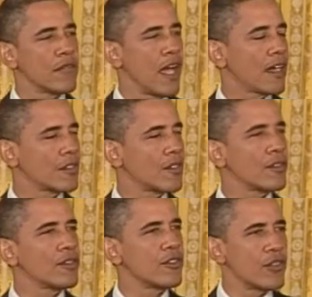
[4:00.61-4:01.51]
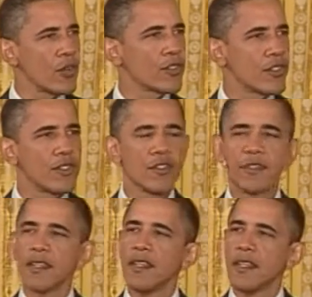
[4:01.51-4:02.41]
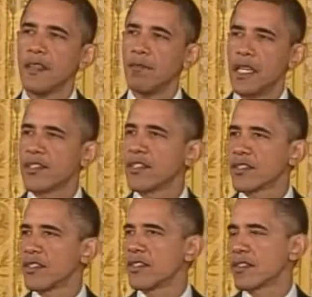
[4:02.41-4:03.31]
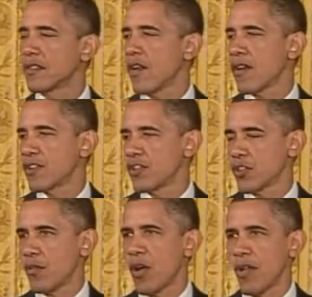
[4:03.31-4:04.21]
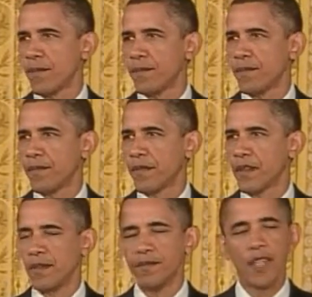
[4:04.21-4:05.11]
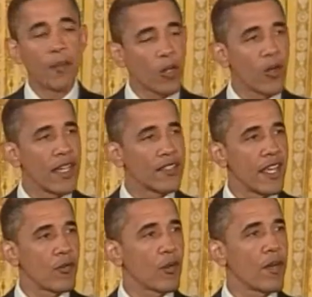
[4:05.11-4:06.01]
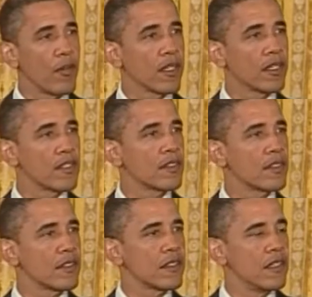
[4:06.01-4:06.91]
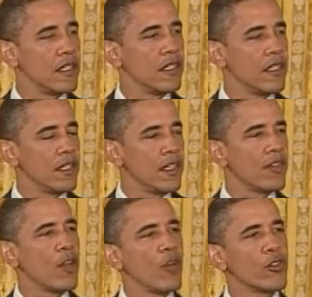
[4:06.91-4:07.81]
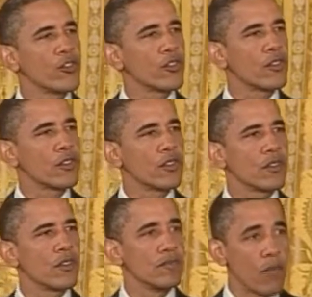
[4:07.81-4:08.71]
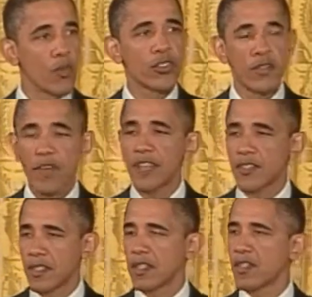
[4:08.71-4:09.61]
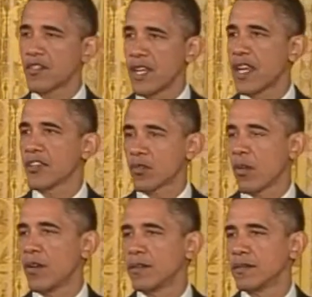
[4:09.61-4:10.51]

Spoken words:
doctors, nurses, businesses, large and small, Democrats and Republicans, even those most invested in the status quo,